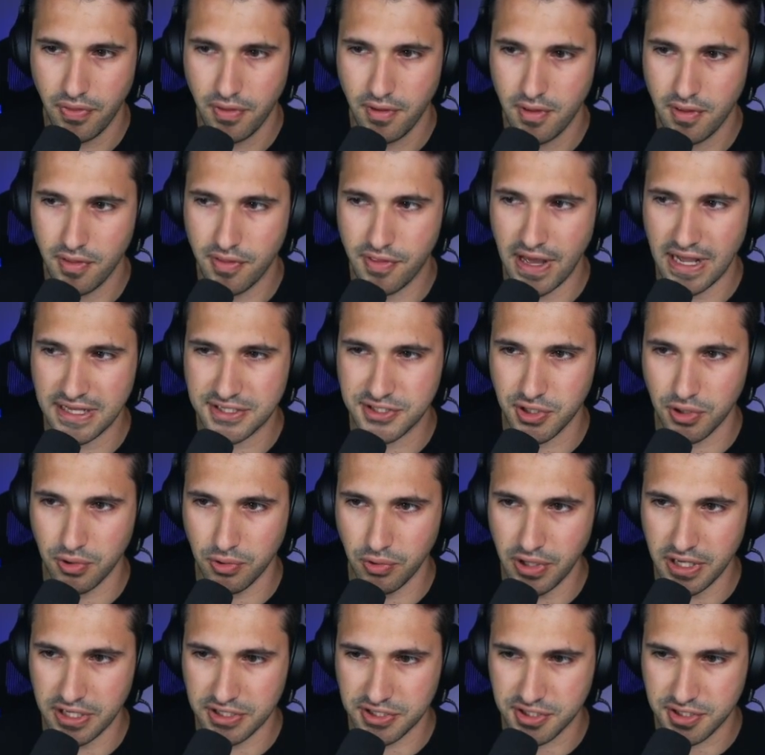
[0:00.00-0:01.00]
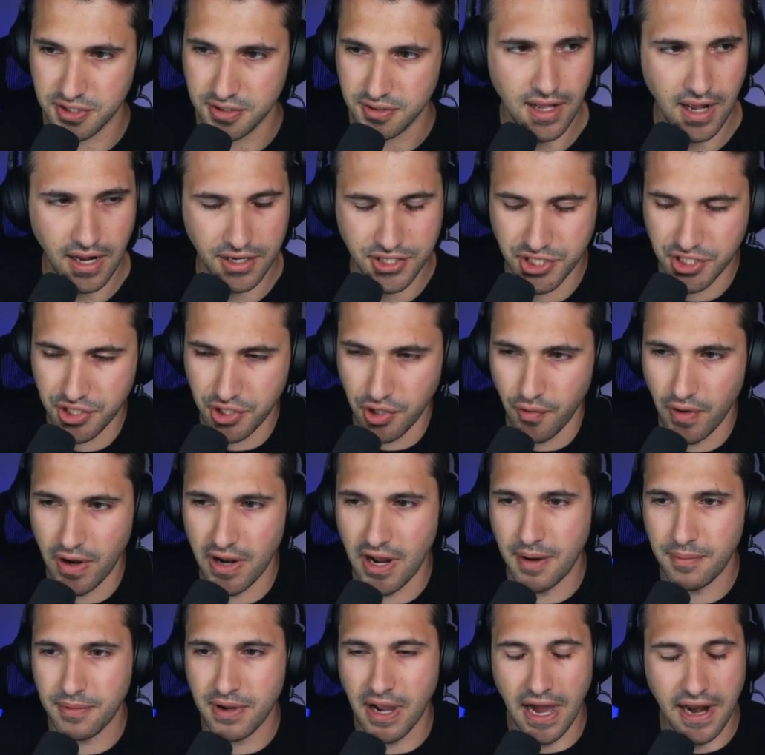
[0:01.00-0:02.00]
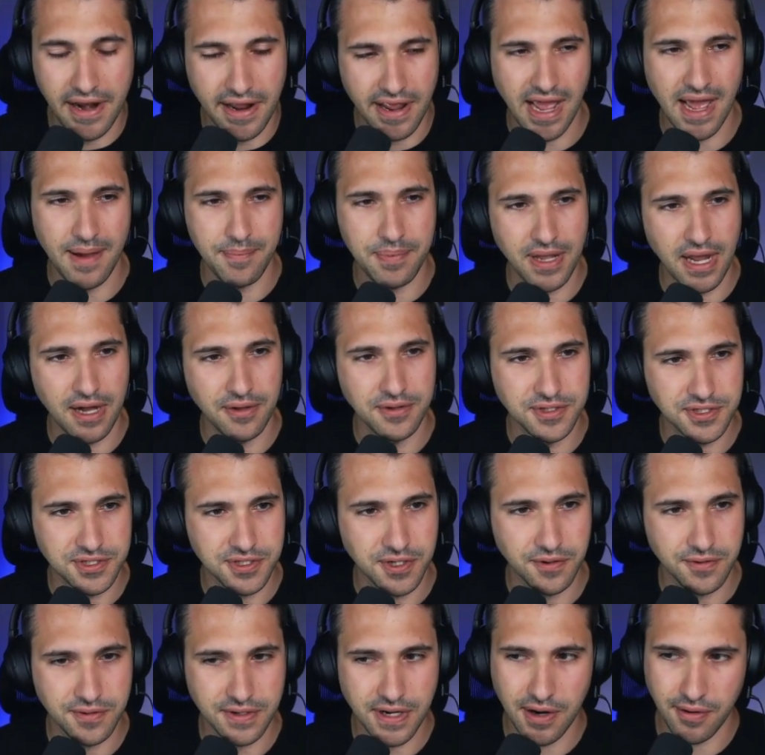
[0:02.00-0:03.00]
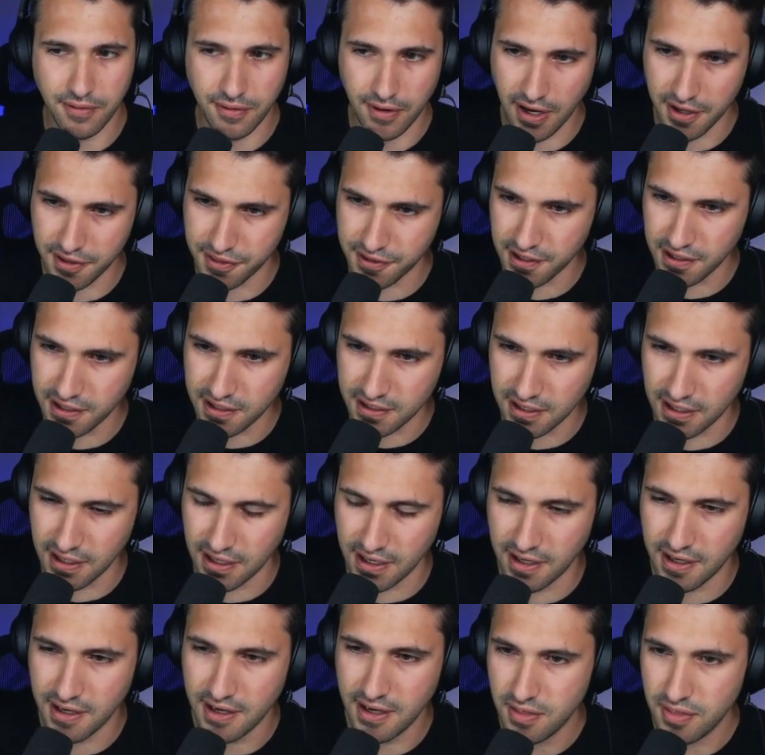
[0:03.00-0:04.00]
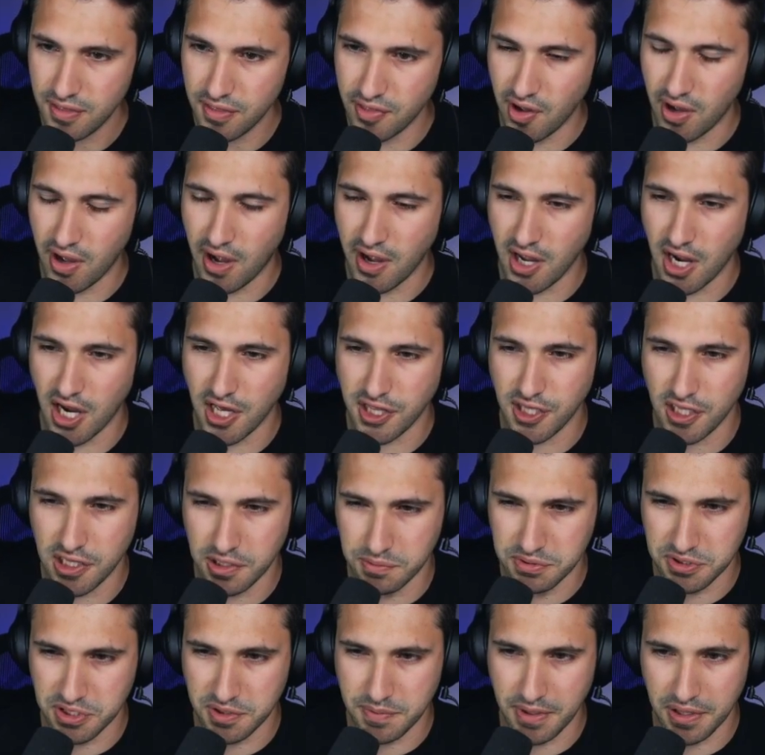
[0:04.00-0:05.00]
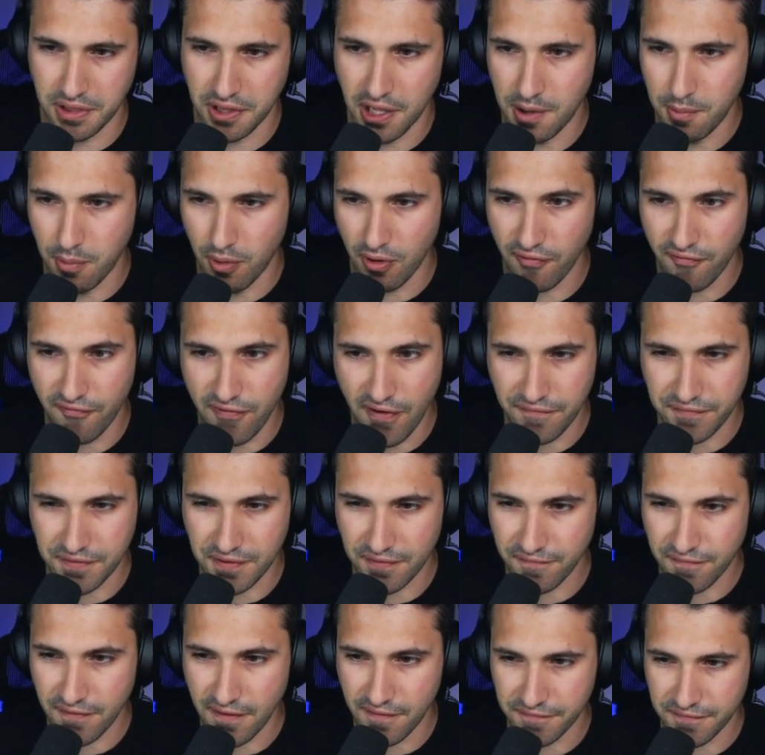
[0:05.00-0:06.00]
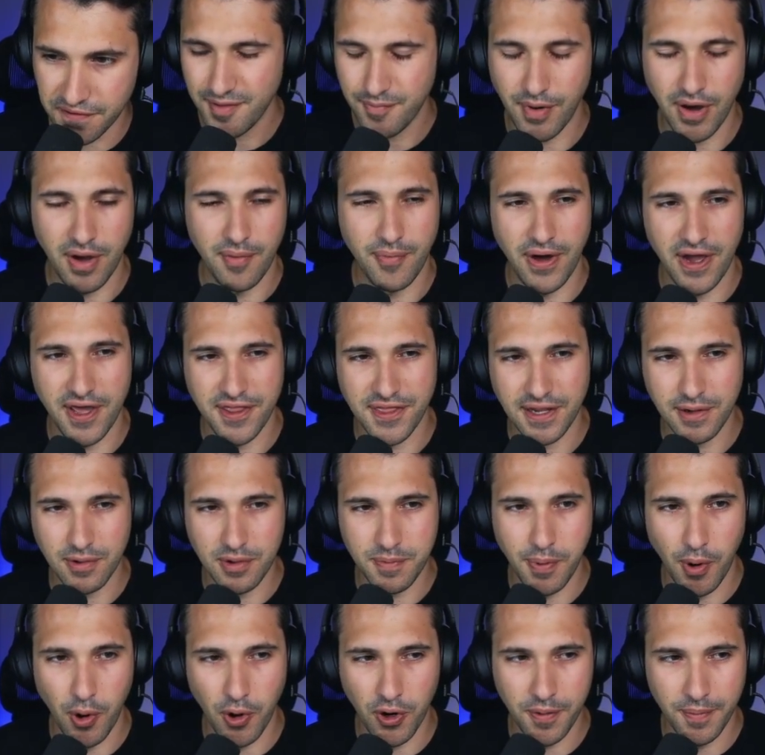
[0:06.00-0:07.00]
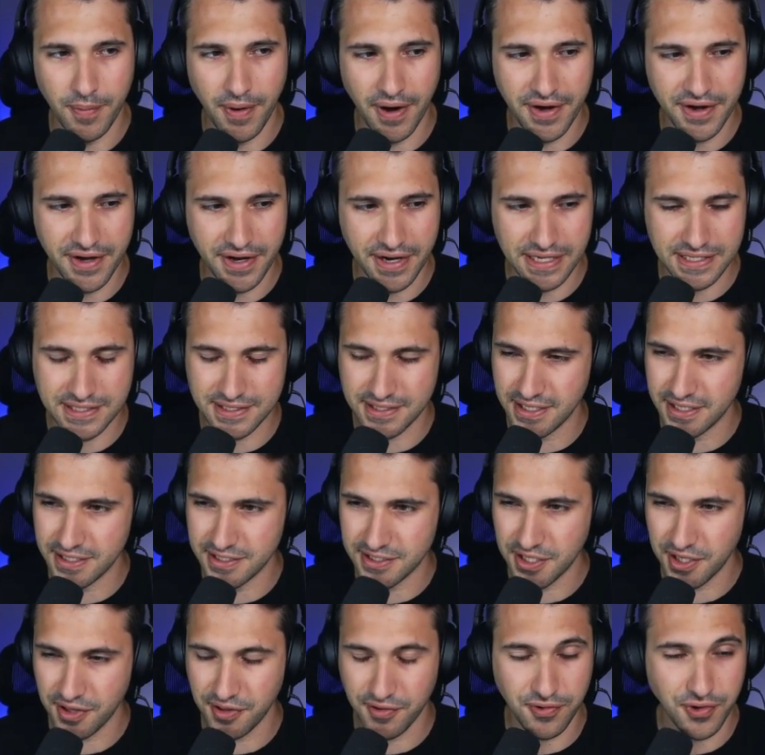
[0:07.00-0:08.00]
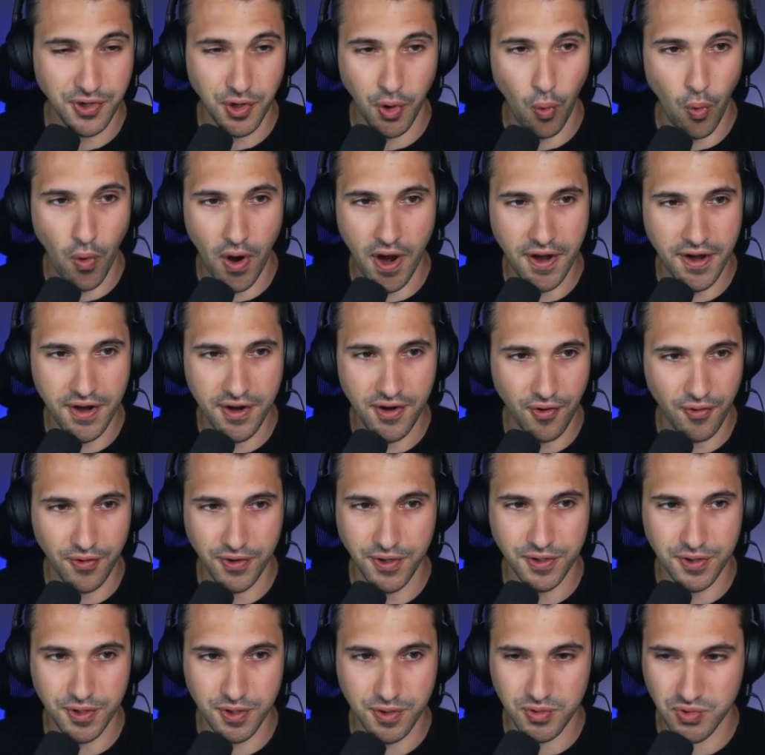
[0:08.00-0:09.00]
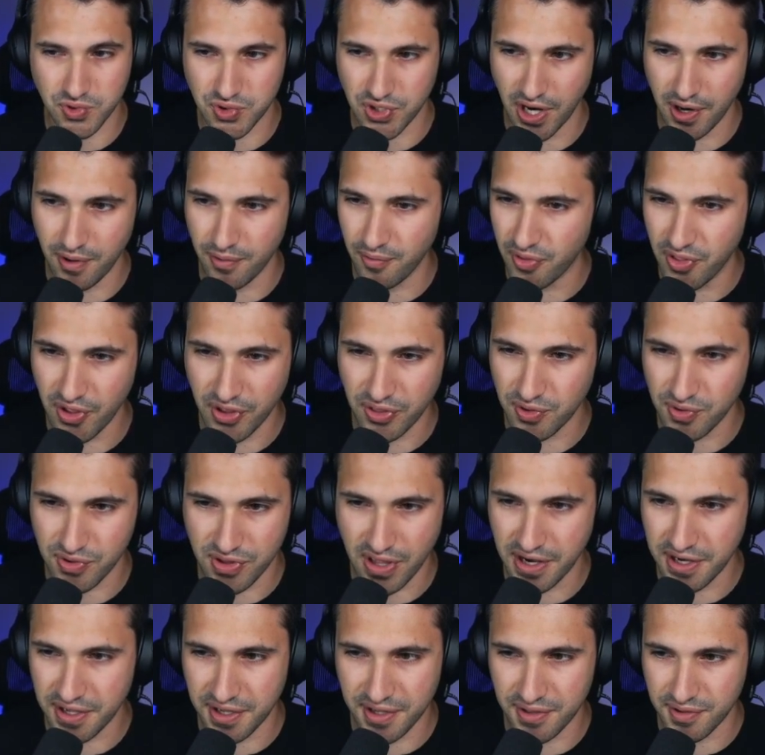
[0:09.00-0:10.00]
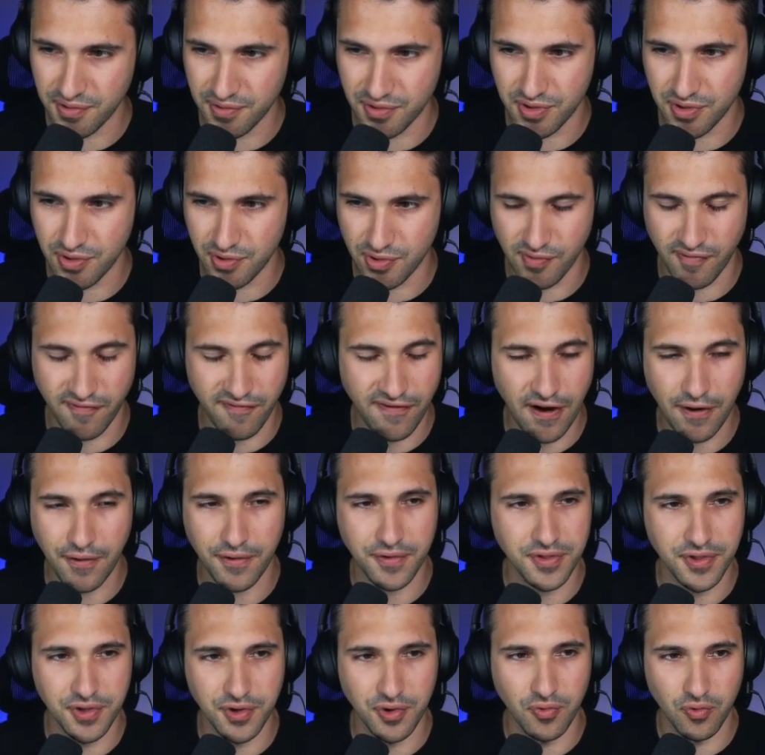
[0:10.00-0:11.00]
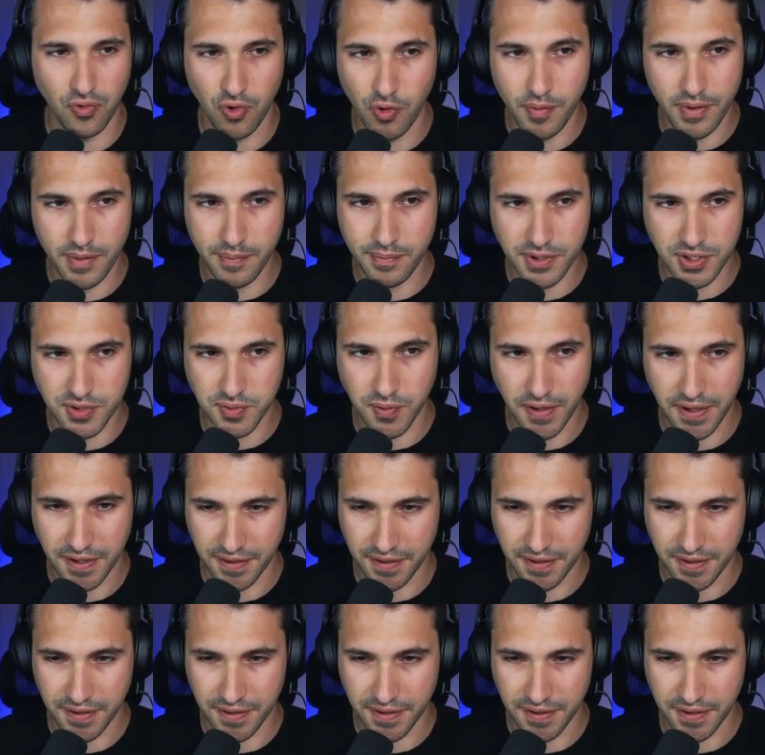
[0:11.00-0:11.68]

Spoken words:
That's our list. Actually, you know what? I'm kind of happy how this turned out. I think I thought there was going to be a lot more 50-50, but I think with Pokemon, it's either you win or you lose. I don't think there's any, there's very little room in between.